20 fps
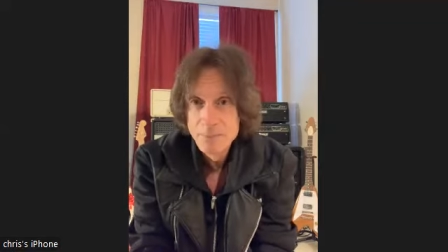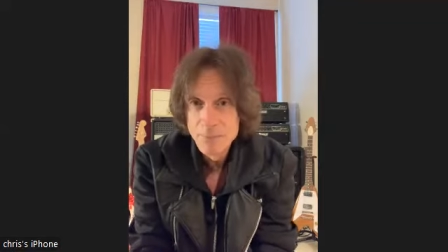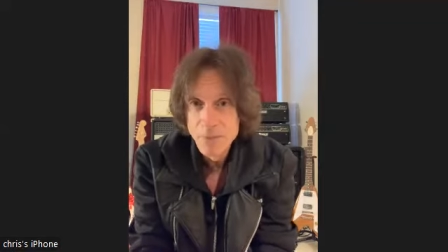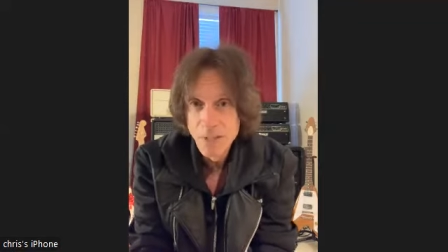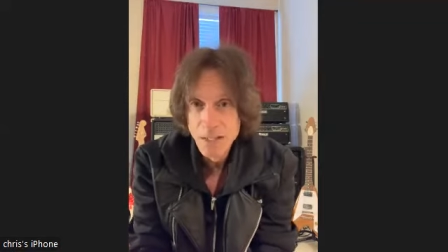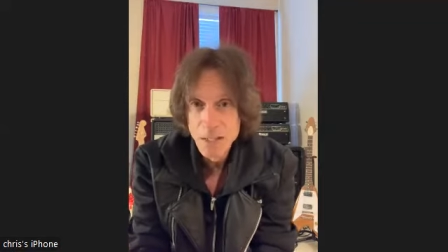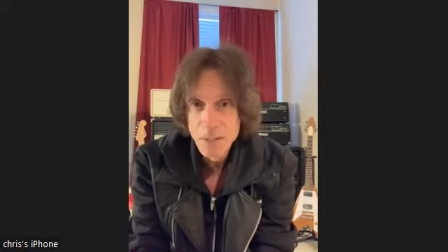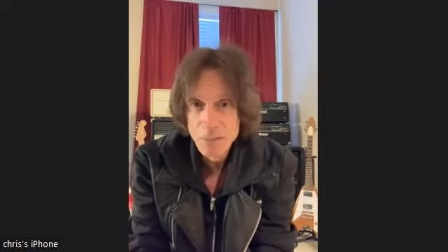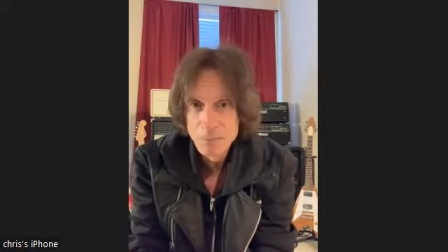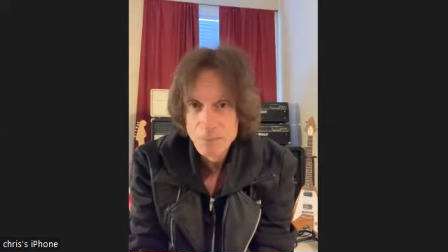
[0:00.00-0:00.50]

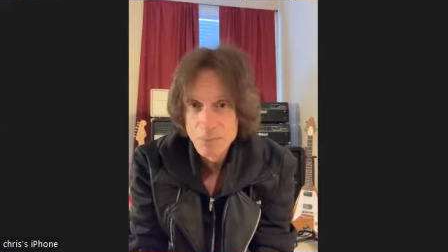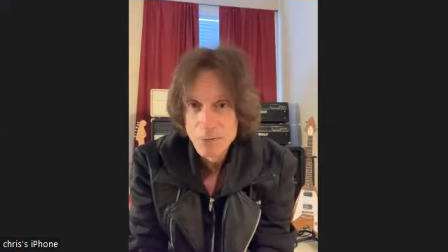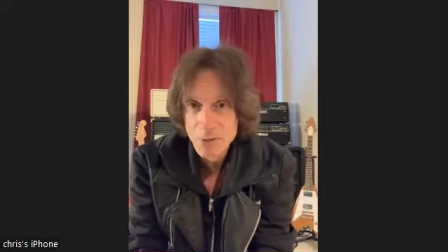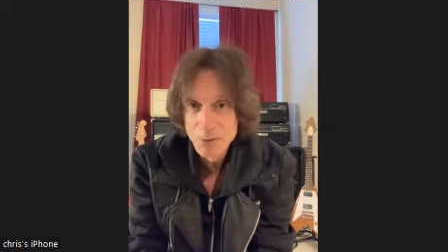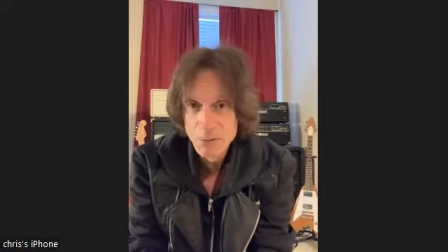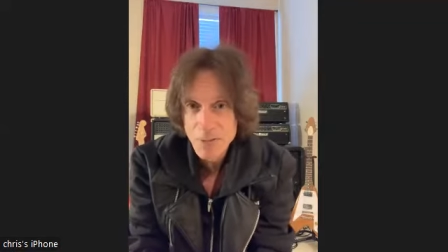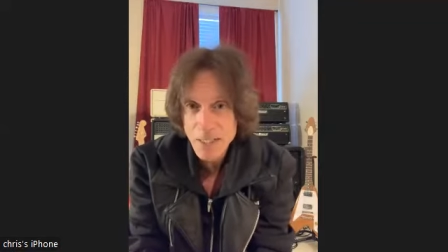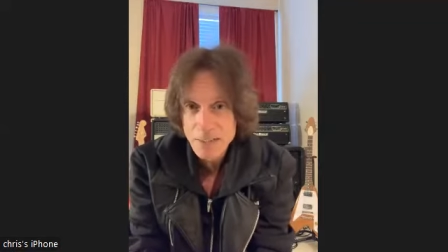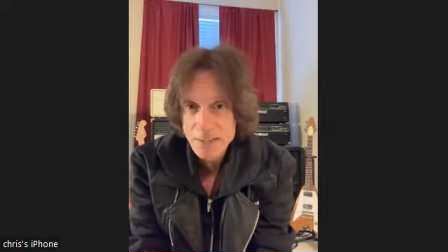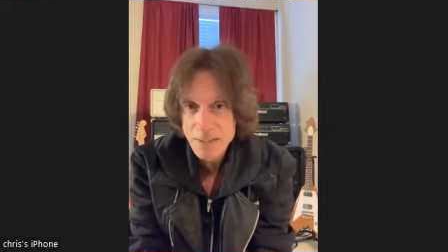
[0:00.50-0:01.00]
Um,
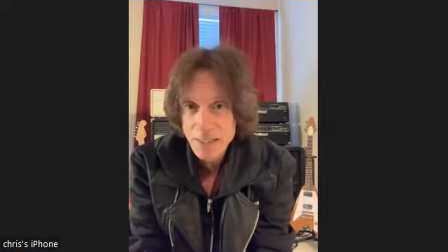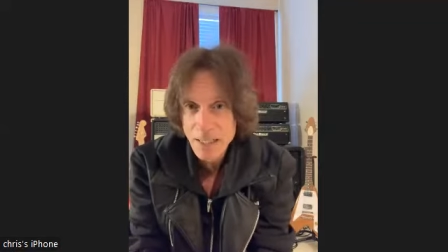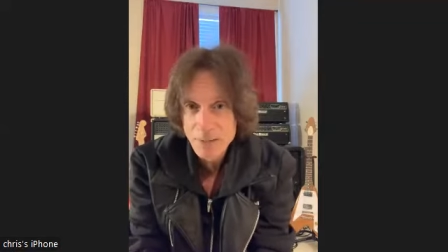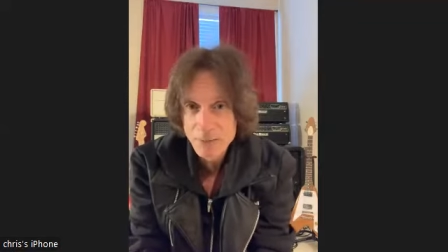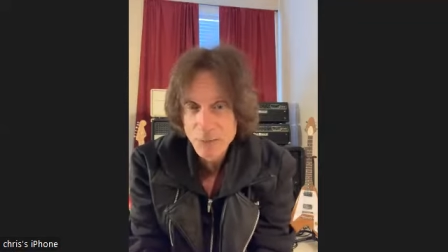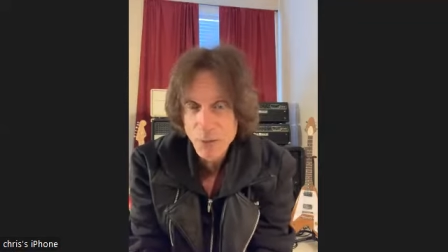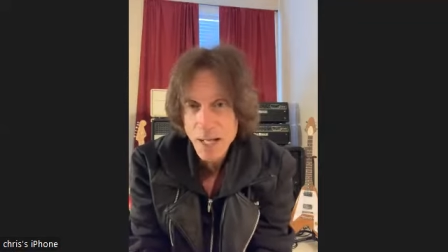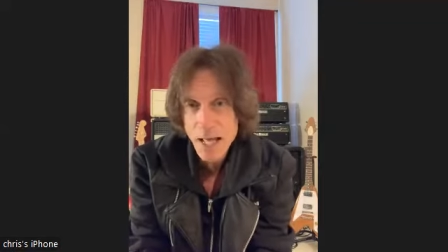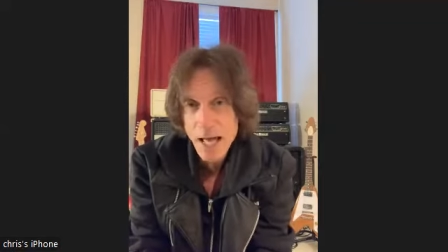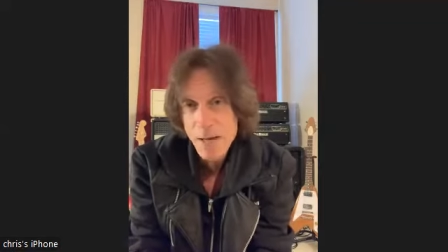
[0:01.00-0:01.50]
so that's kind
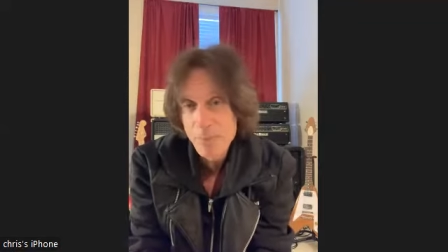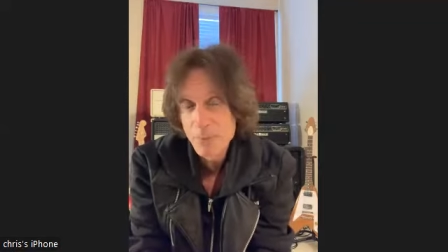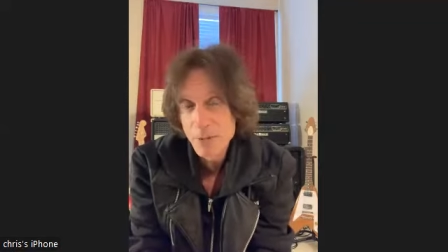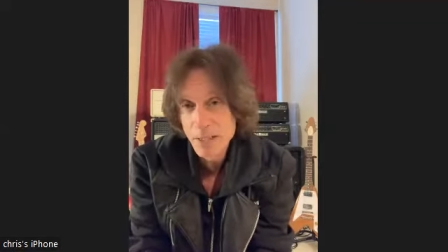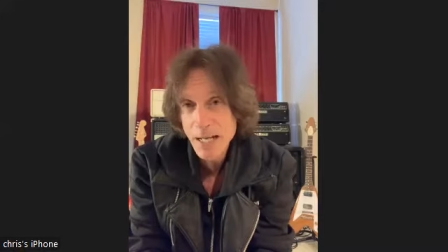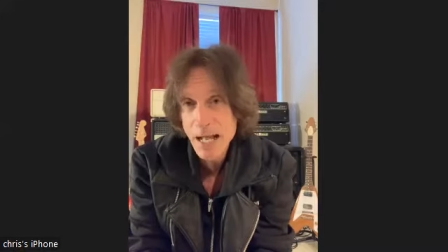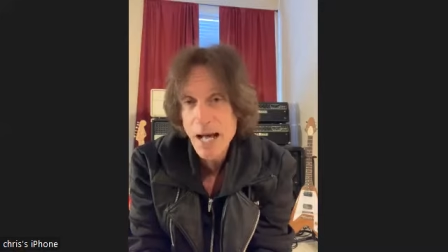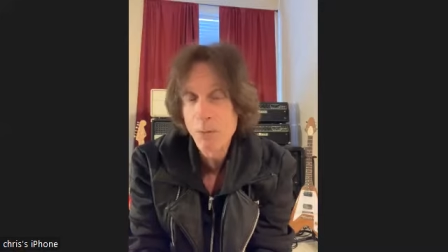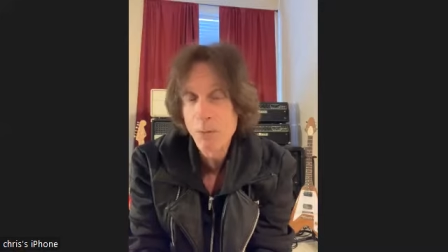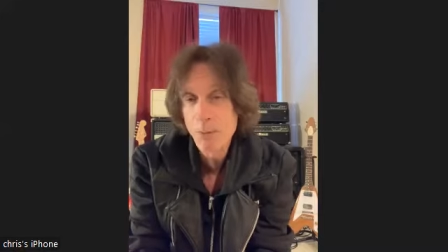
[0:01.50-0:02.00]
of what happened
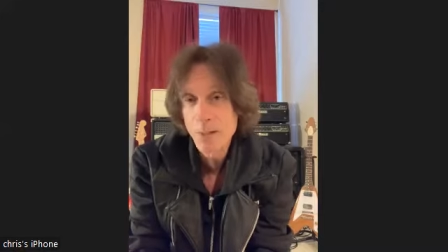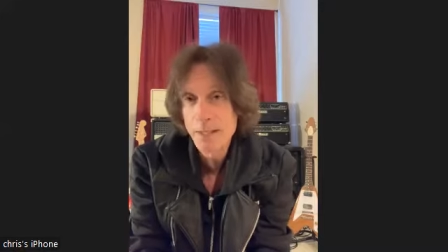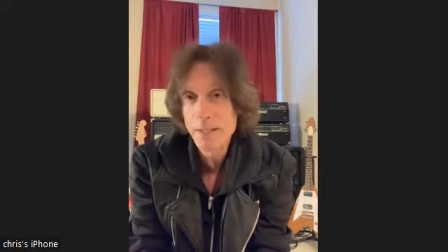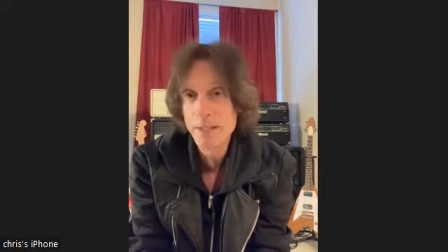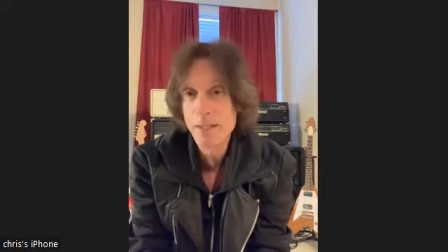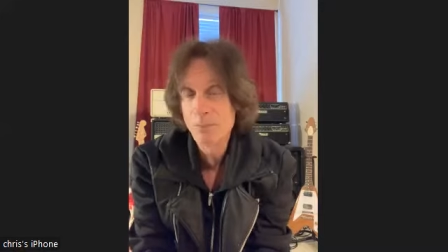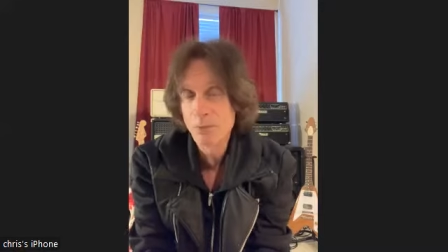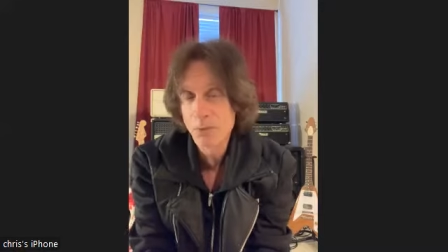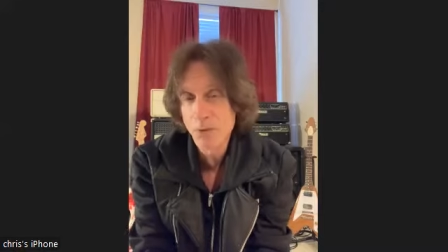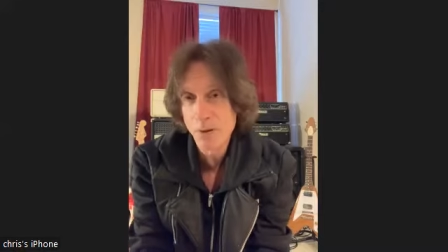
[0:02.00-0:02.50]
and how we
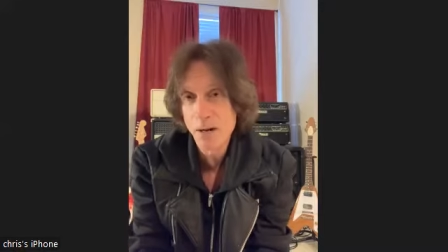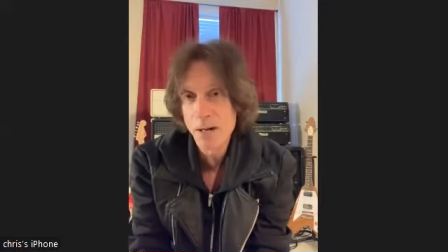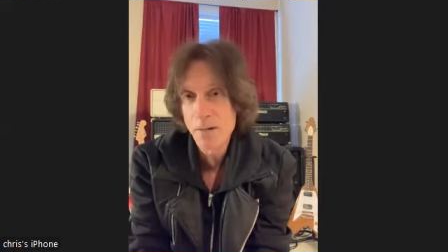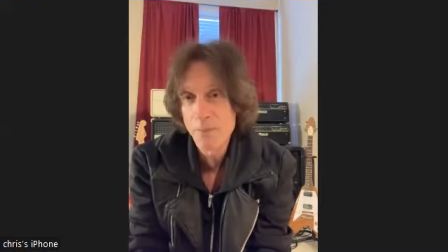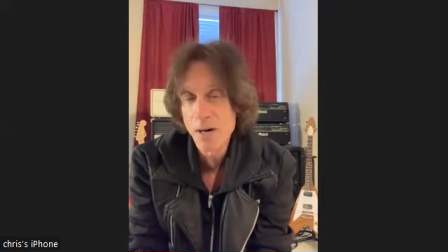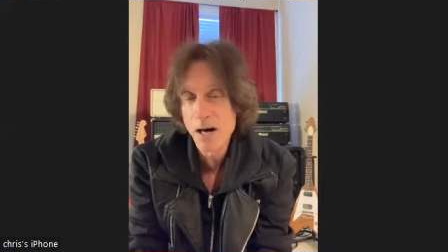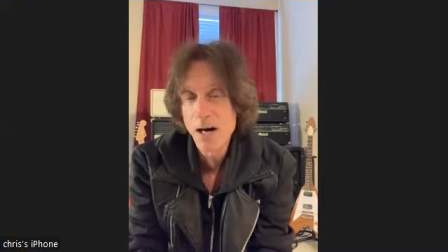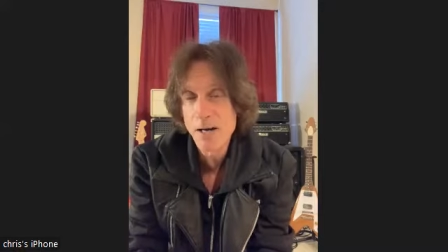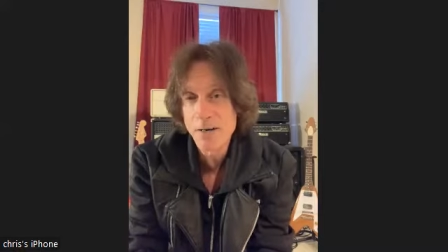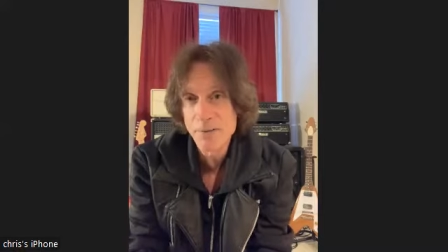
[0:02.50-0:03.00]
ended up Graham
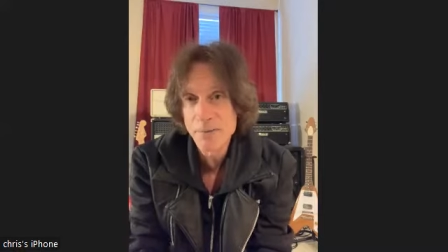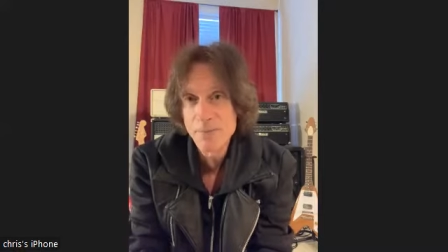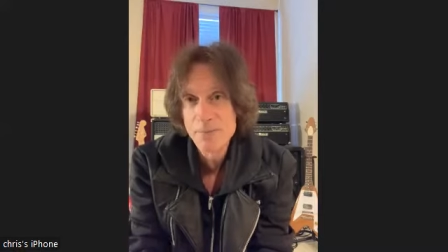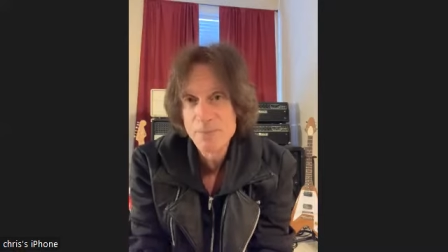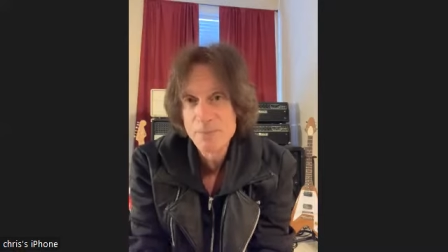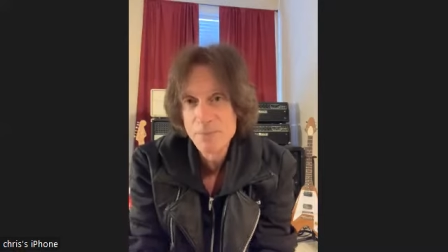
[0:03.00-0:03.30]
Bonnet.